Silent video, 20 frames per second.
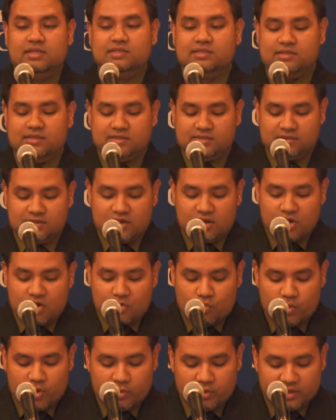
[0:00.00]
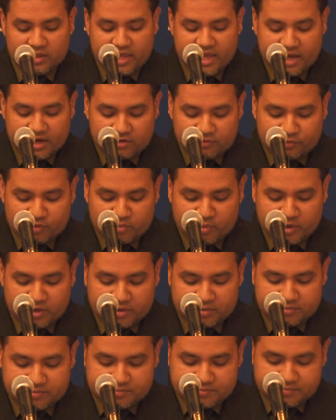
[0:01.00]
justice we will get
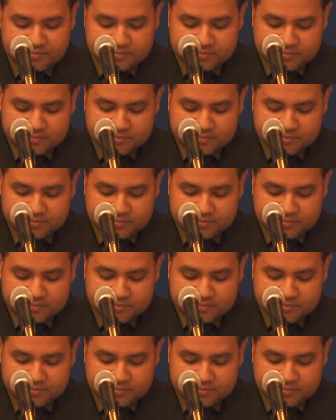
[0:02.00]
from here.